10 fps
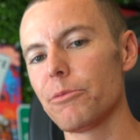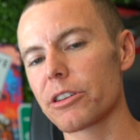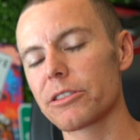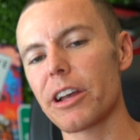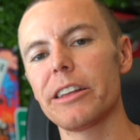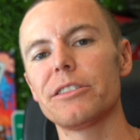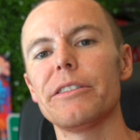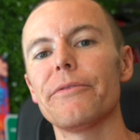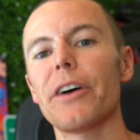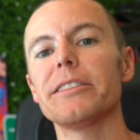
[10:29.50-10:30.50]
We're excited
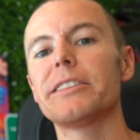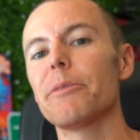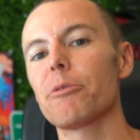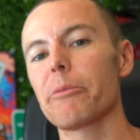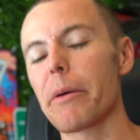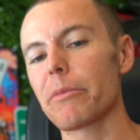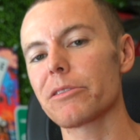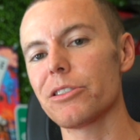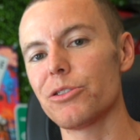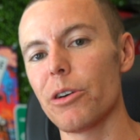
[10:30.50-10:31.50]
to invite 10 more
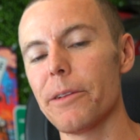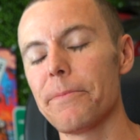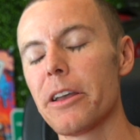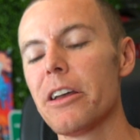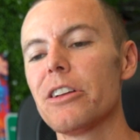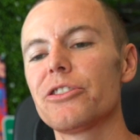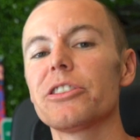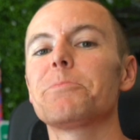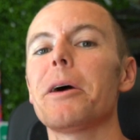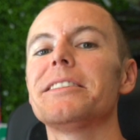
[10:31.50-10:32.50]
members to join.
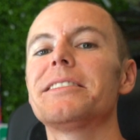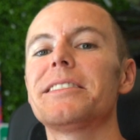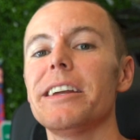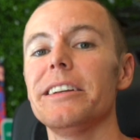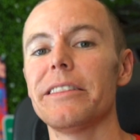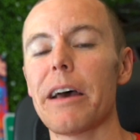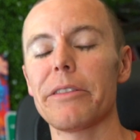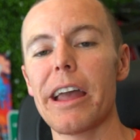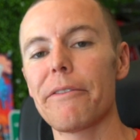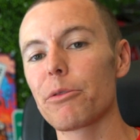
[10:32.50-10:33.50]
Just by saying that
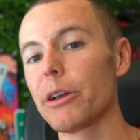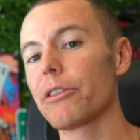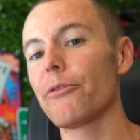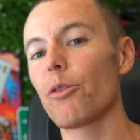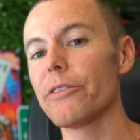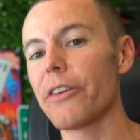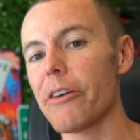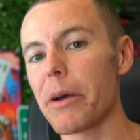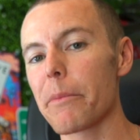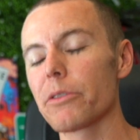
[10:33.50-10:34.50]
they have
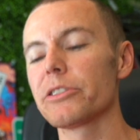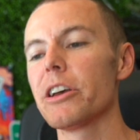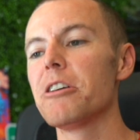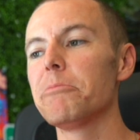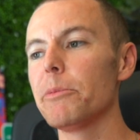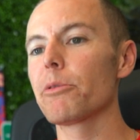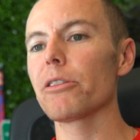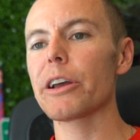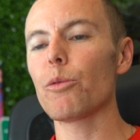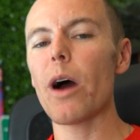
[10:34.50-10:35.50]
345 members, people
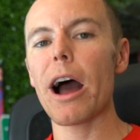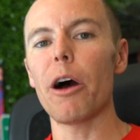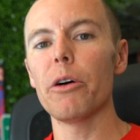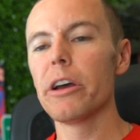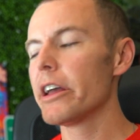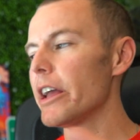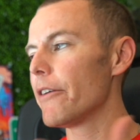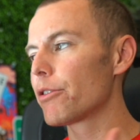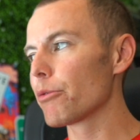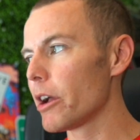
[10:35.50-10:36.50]
are like, wow,
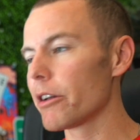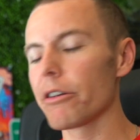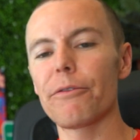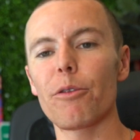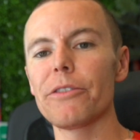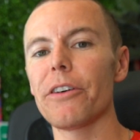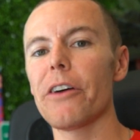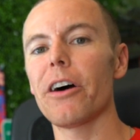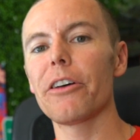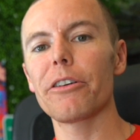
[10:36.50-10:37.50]
if
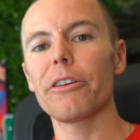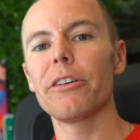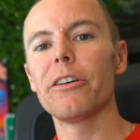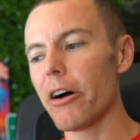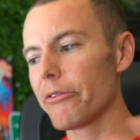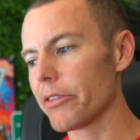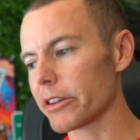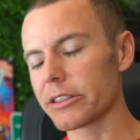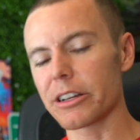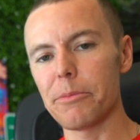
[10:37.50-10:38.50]
345 other of
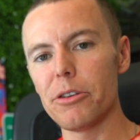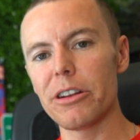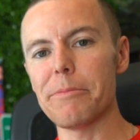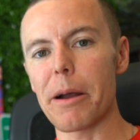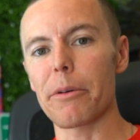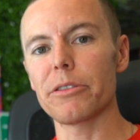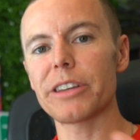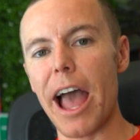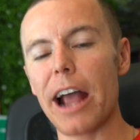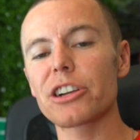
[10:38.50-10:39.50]
the community
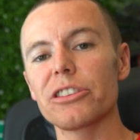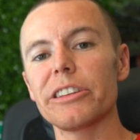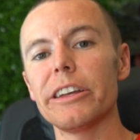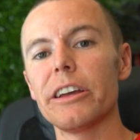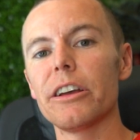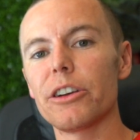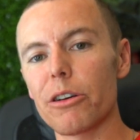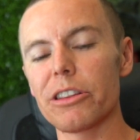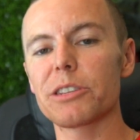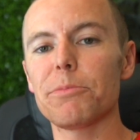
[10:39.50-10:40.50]
members actually
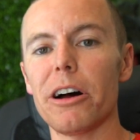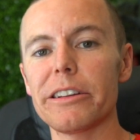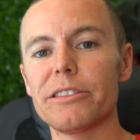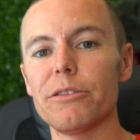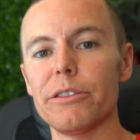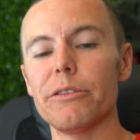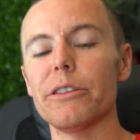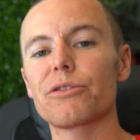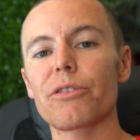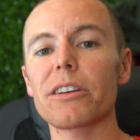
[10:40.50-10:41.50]
go to this Pilates
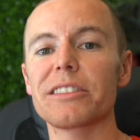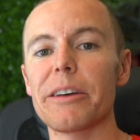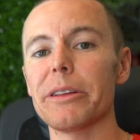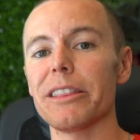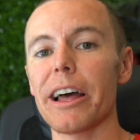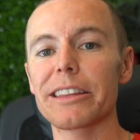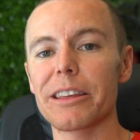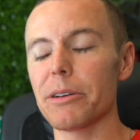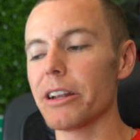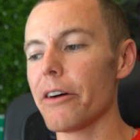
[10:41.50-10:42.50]
studio, trust them and like
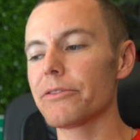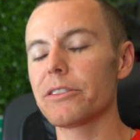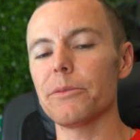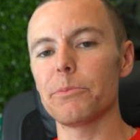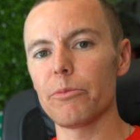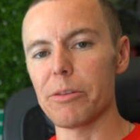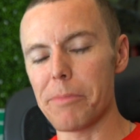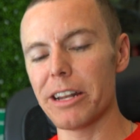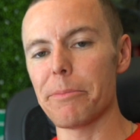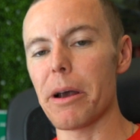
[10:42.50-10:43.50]
them enough to
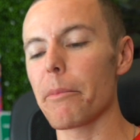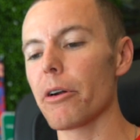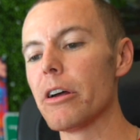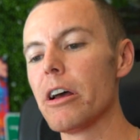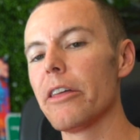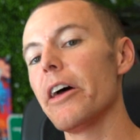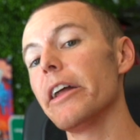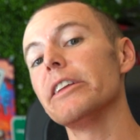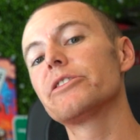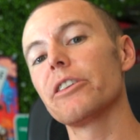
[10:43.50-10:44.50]
remain a member,
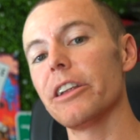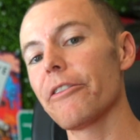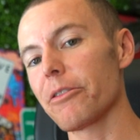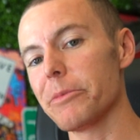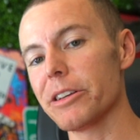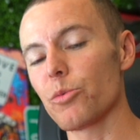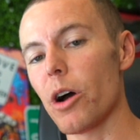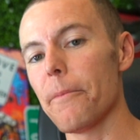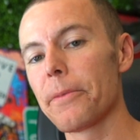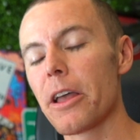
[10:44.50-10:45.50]
then it's good enough for me as
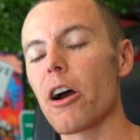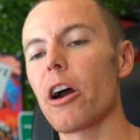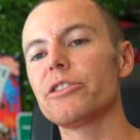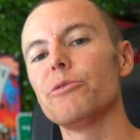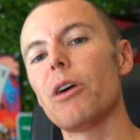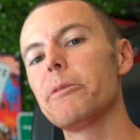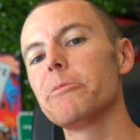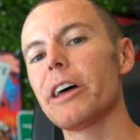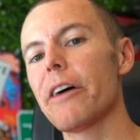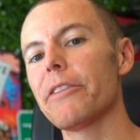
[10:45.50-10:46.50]
well. All right, so you want
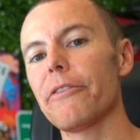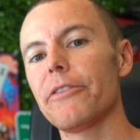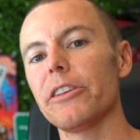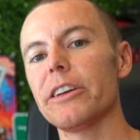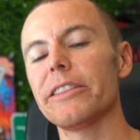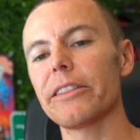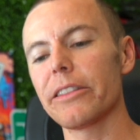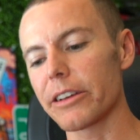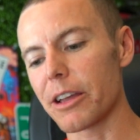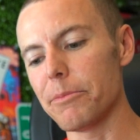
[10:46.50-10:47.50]
people to have that feeling
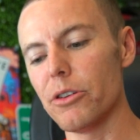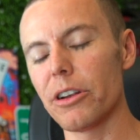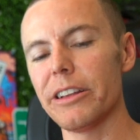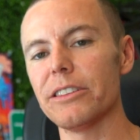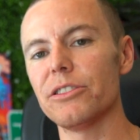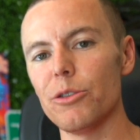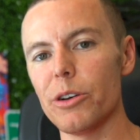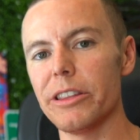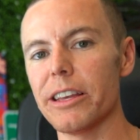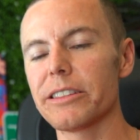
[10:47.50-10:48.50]
that the community is
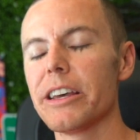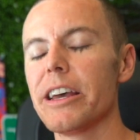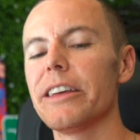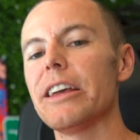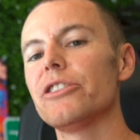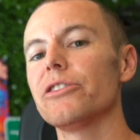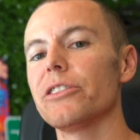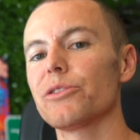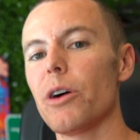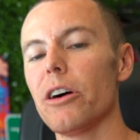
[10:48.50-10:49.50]
doing this, they should
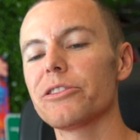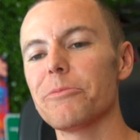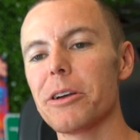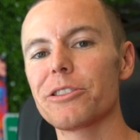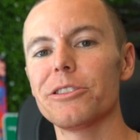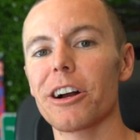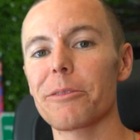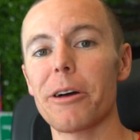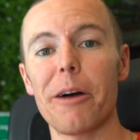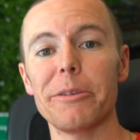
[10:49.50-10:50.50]
as well. So make sure you
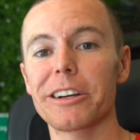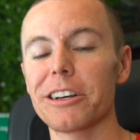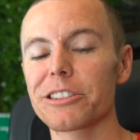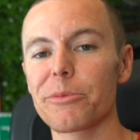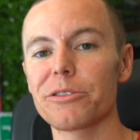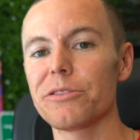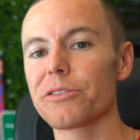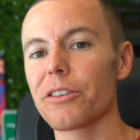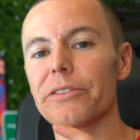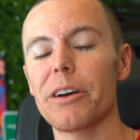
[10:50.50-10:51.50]
talk about how many customers you
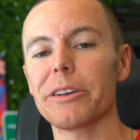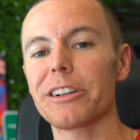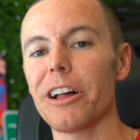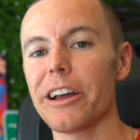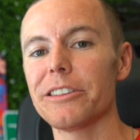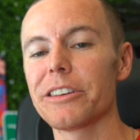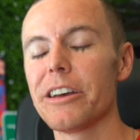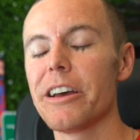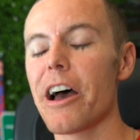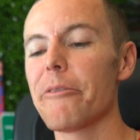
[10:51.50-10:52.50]
served, how many clients
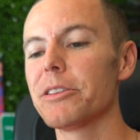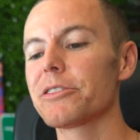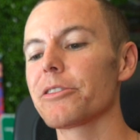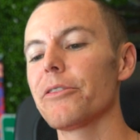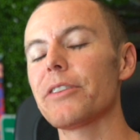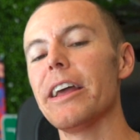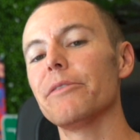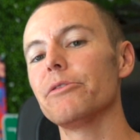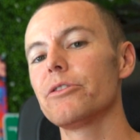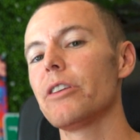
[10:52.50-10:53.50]
have been served,
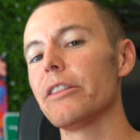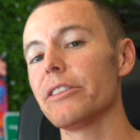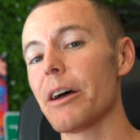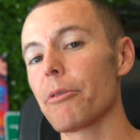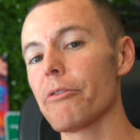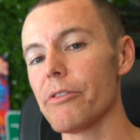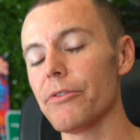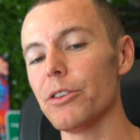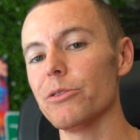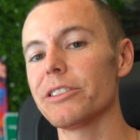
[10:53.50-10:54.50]
and the number of
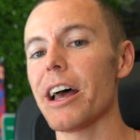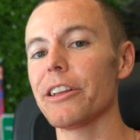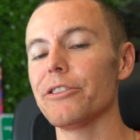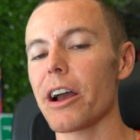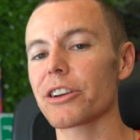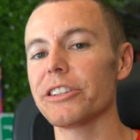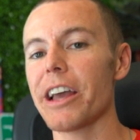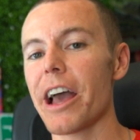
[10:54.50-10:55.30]
reviews that you actually